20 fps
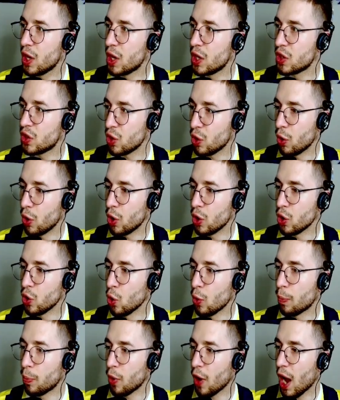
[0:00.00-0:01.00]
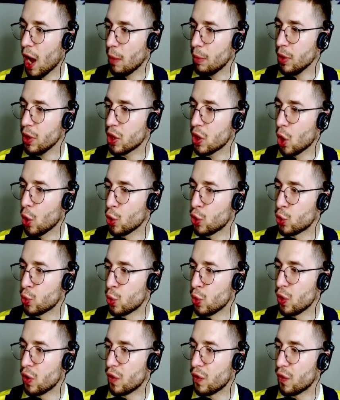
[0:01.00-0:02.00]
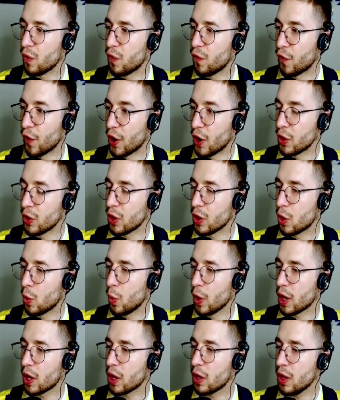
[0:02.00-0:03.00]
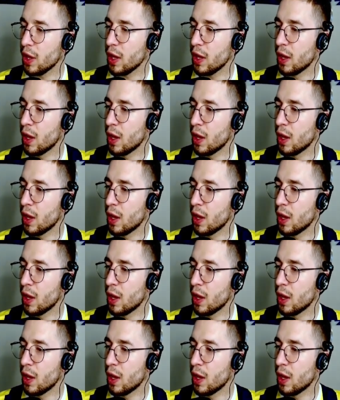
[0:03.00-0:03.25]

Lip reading: so you'll probably go through it fairly quickly,